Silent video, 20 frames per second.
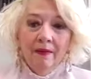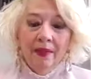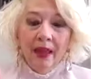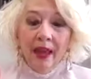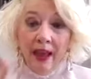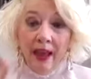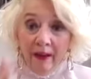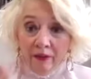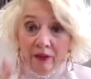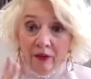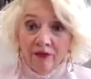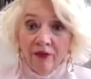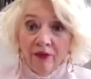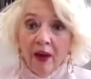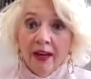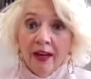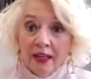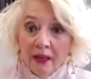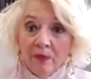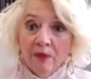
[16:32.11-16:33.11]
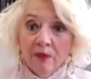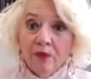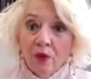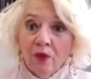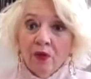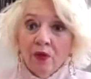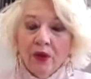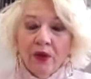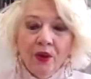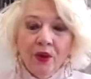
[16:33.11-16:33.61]
They have to find them
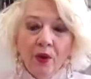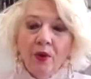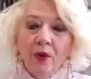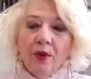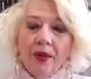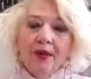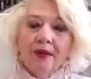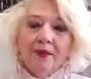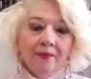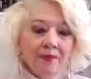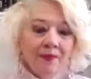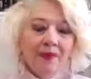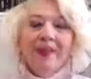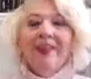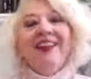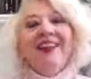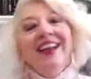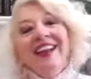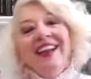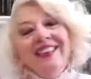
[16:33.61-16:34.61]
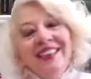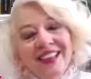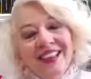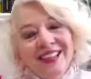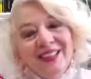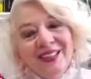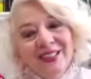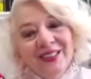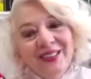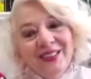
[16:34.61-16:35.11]
before they go in. And they
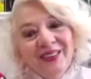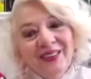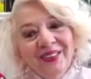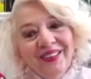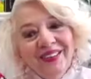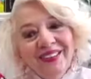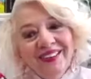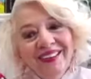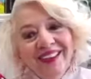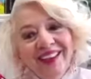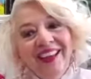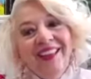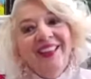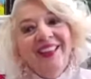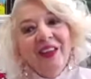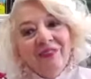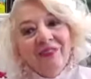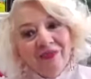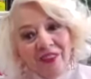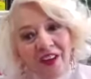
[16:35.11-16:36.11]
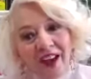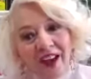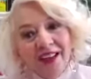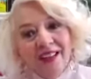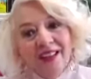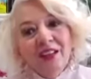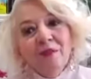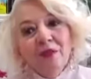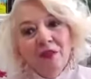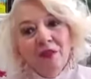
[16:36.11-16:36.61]
do. And they
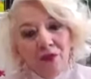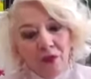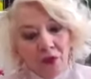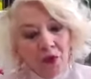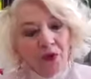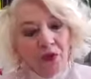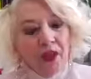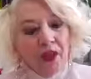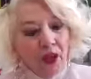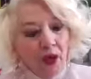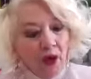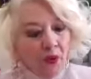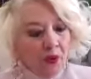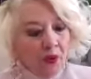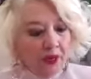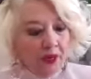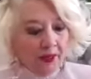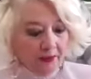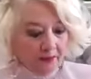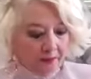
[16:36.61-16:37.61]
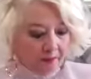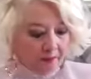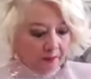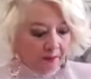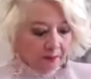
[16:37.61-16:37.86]
find them before they go in.